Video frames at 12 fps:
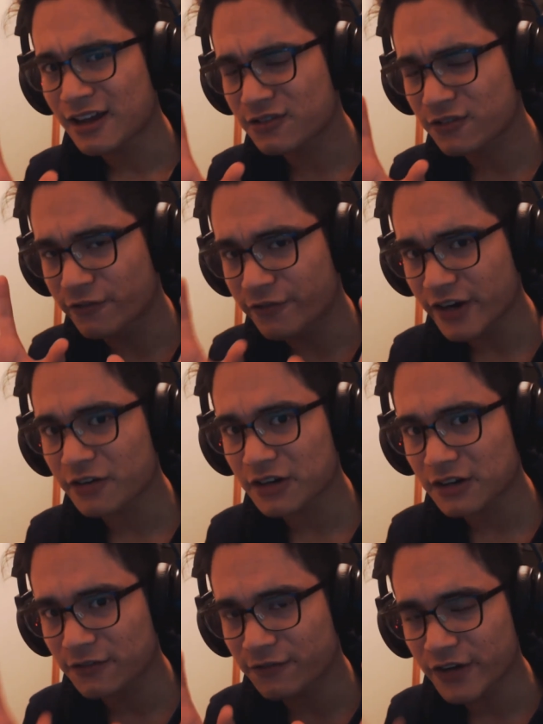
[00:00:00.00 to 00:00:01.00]
It's
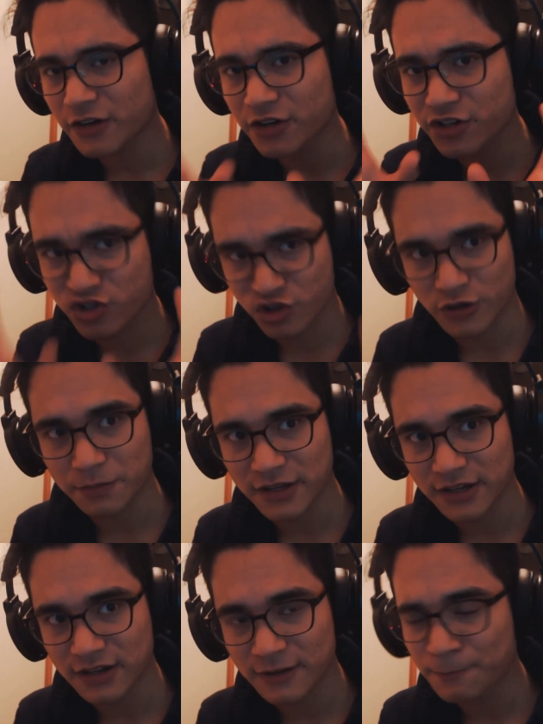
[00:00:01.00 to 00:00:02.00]
very, very
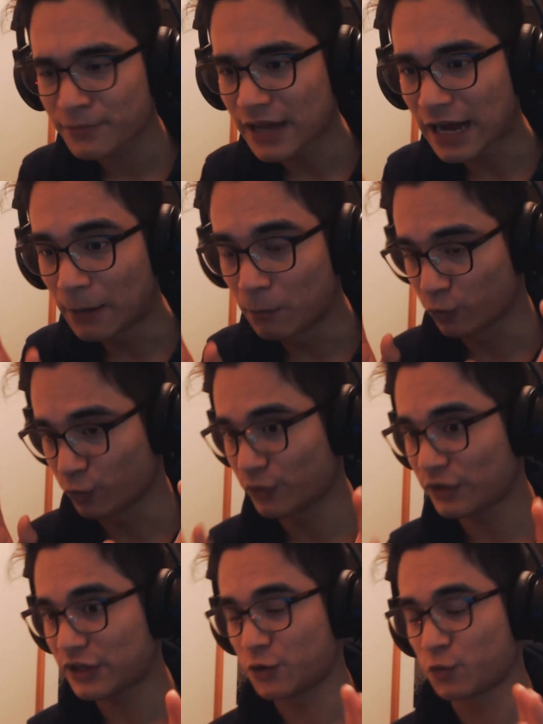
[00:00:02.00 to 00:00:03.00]
trippy. I'm
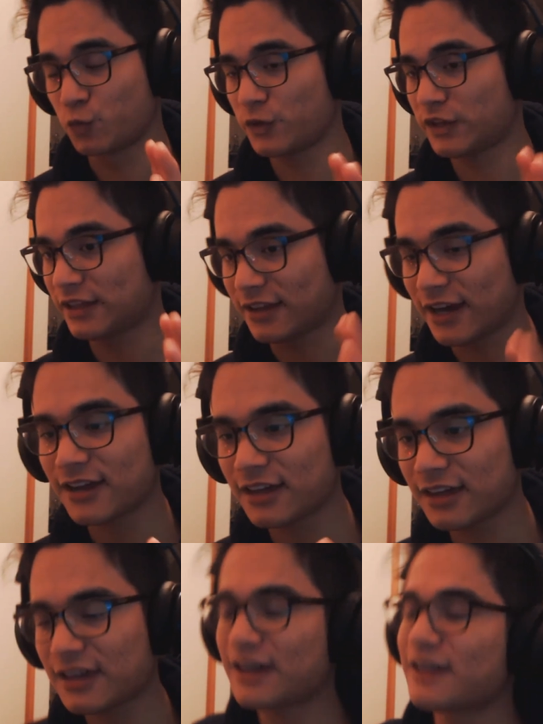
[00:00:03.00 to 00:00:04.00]
really, really
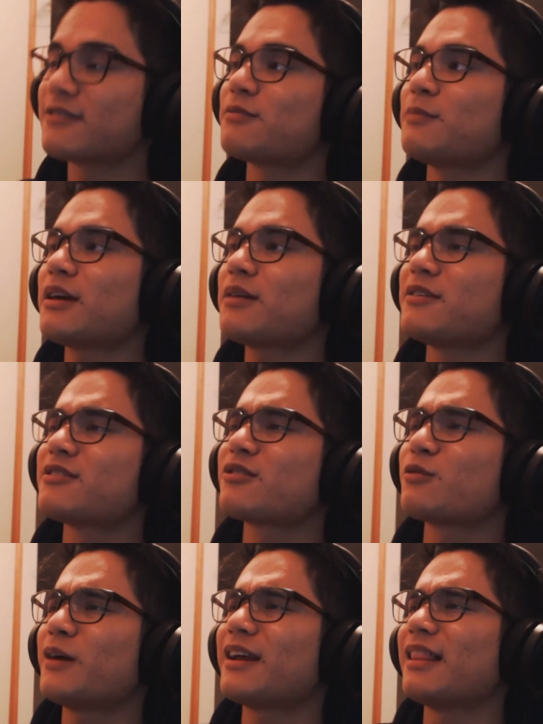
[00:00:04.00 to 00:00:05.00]
liking it, and it's making me
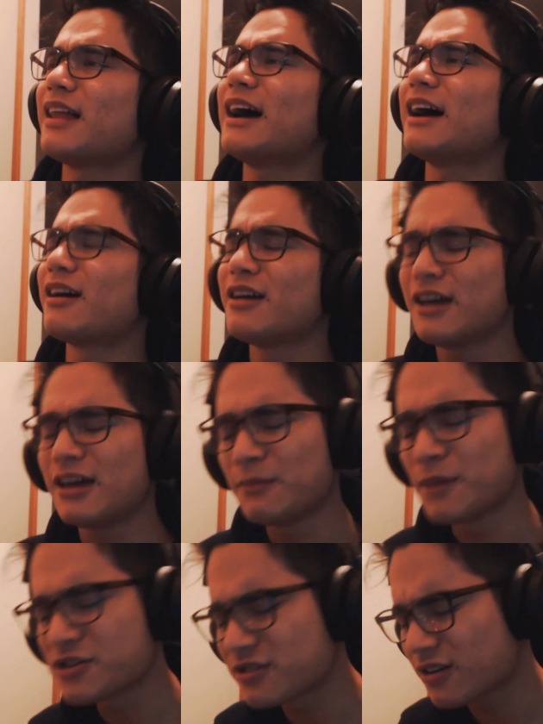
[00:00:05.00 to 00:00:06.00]
sweat a lot.
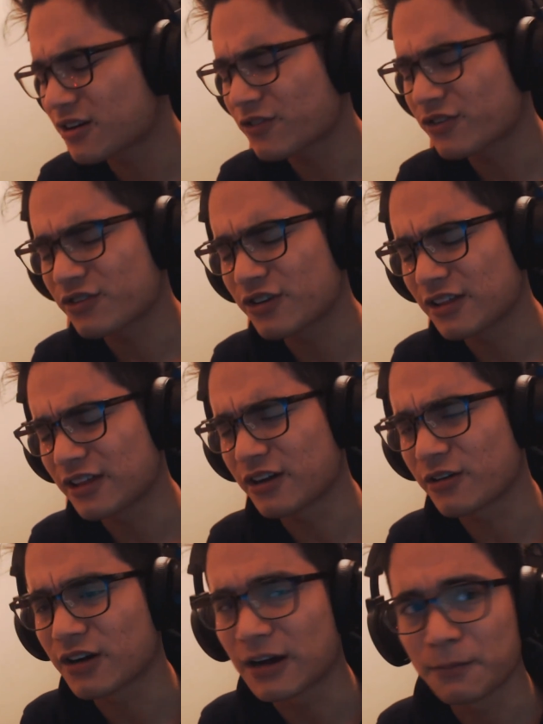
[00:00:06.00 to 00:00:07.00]
Maybe I should take off this hoodie
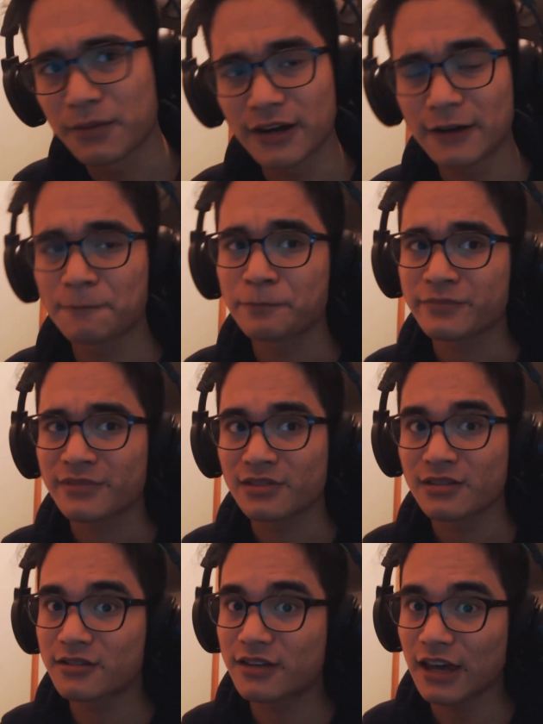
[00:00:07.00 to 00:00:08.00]
later on, but
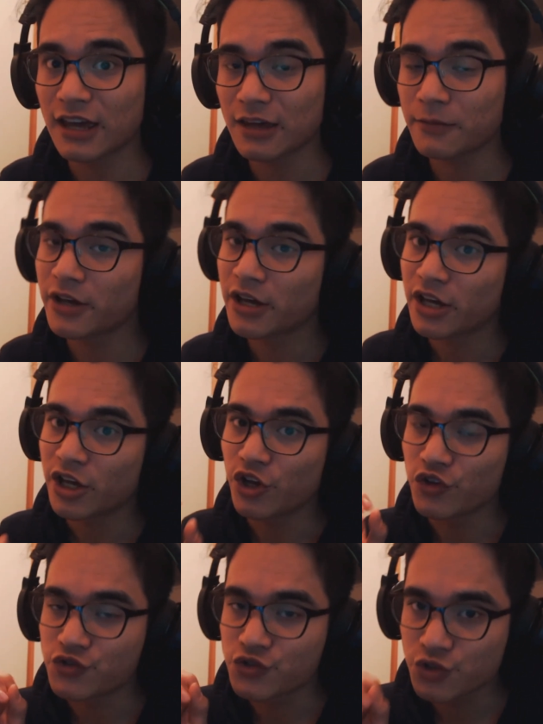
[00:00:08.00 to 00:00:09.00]
this game
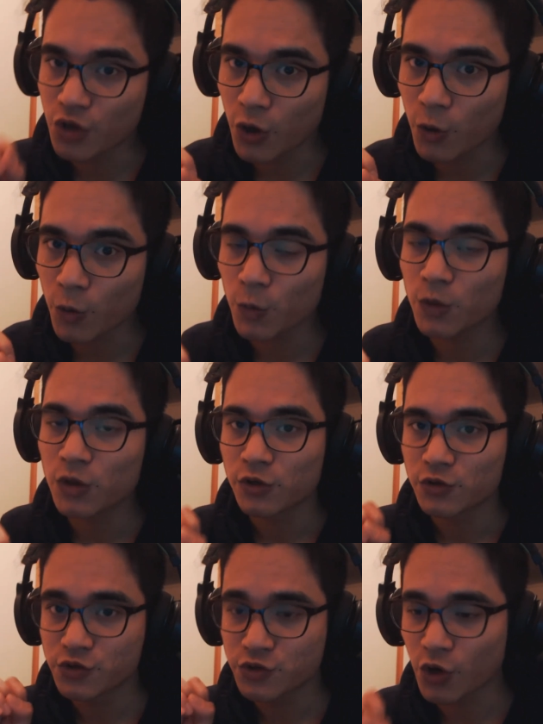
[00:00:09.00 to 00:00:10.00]
is so,
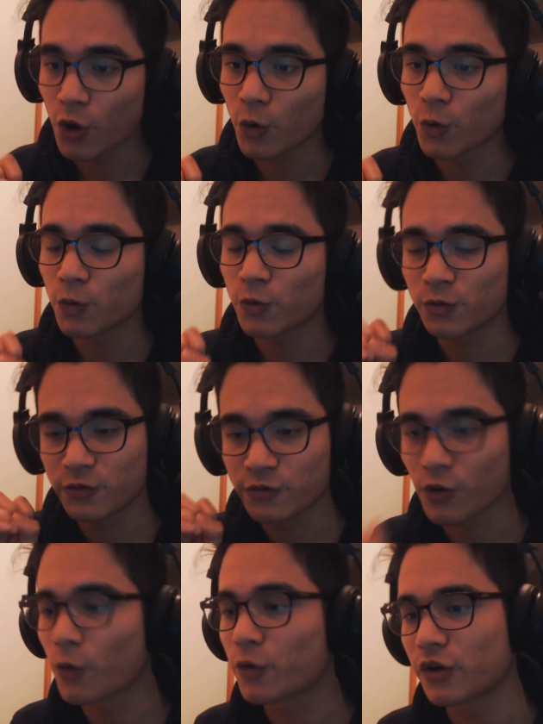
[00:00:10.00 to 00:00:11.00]
so,
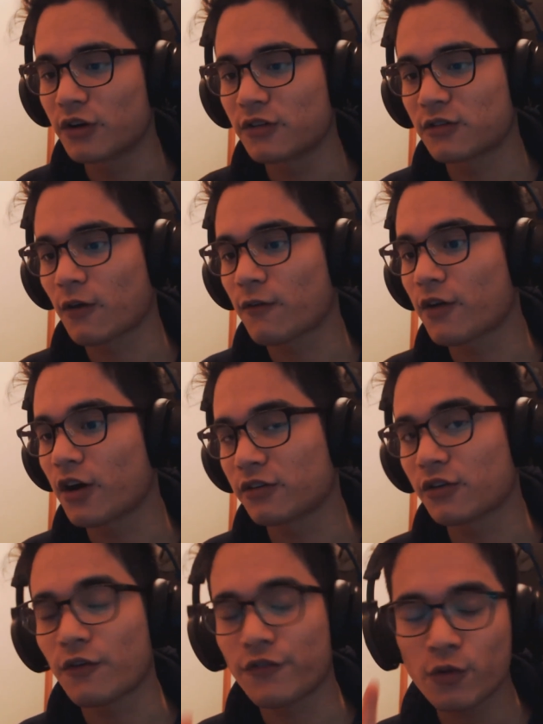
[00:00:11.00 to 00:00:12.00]
so good so
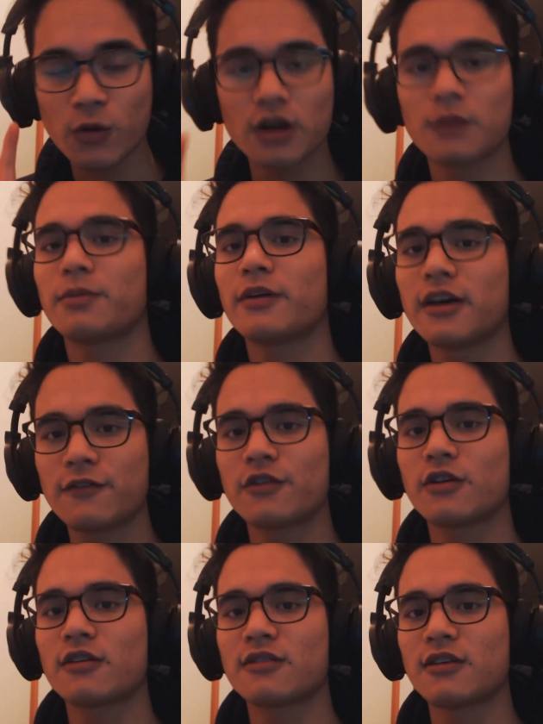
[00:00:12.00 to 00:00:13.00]
far. So if you want to play
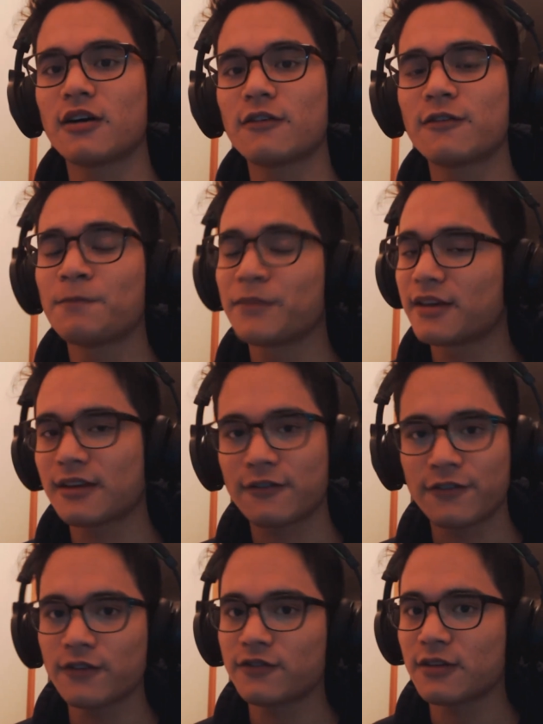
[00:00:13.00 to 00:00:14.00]
it for yourself, it's
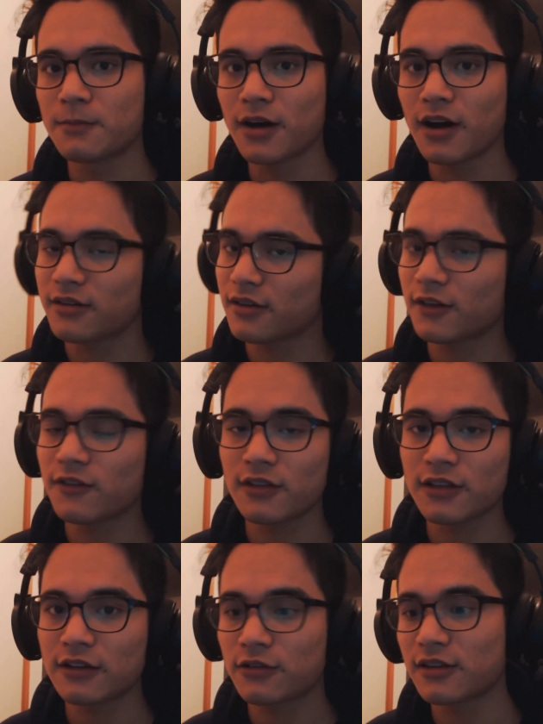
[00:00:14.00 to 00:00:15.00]
like 15 bucks. I'll
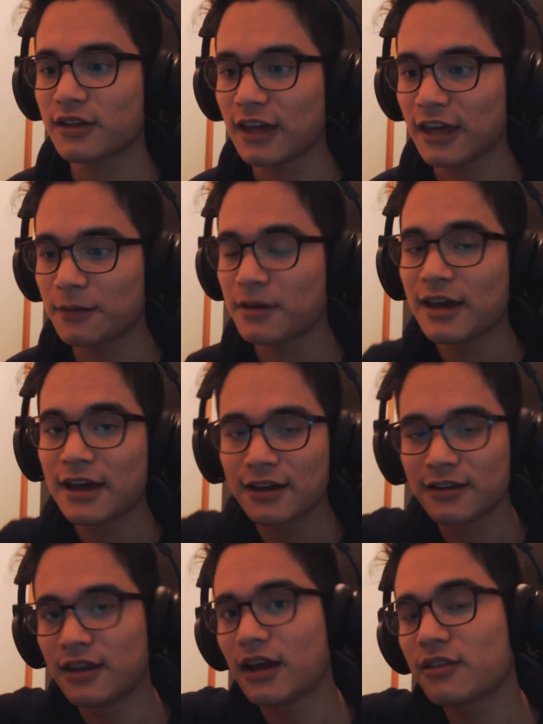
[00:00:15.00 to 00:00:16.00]
leave the link to the game
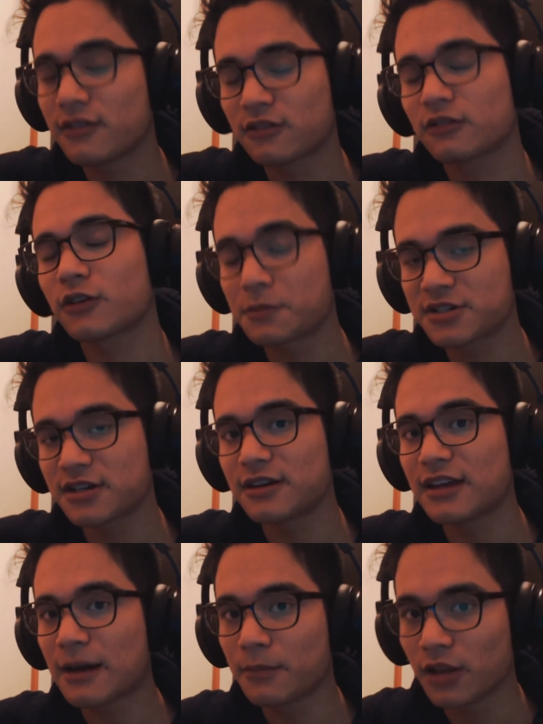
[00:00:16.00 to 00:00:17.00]
down in the
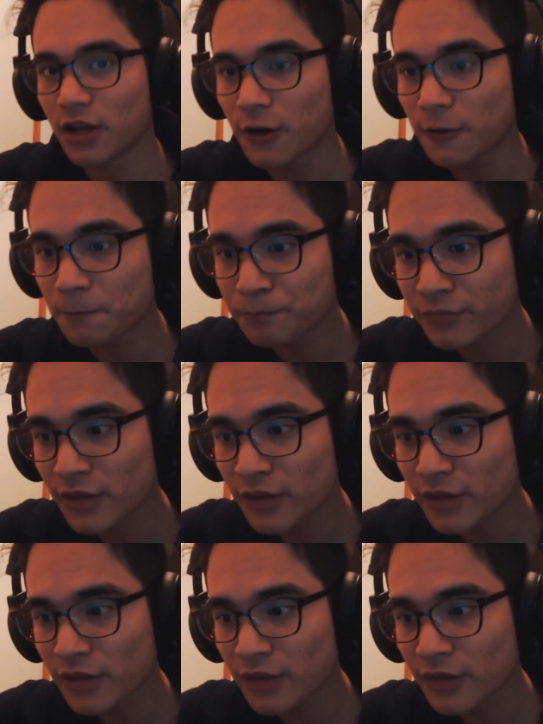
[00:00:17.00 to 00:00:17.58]
description down below.